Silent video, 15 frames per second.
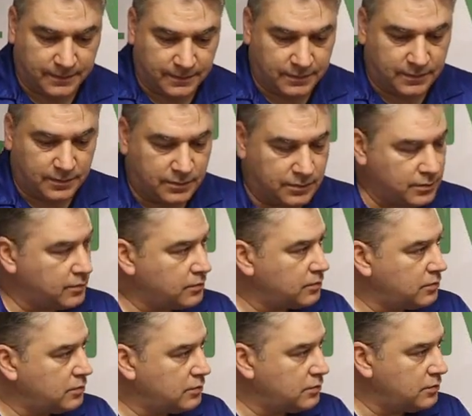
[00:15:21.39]

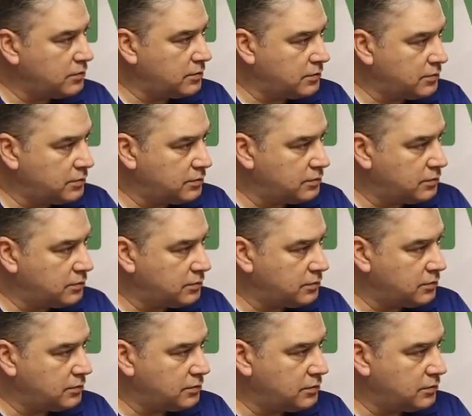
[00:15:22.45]

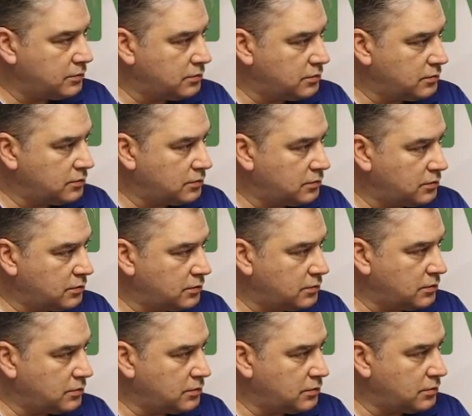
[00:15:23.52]

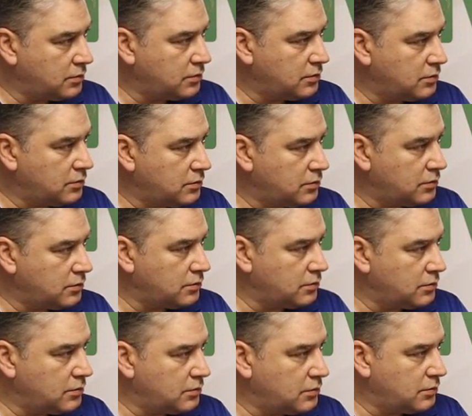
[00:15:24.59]

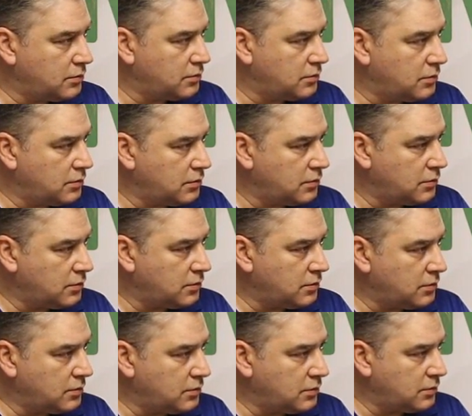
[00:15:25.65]

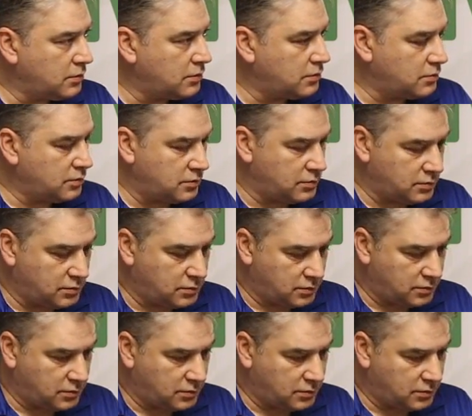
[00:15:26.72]
No words are spoken by the person on screen.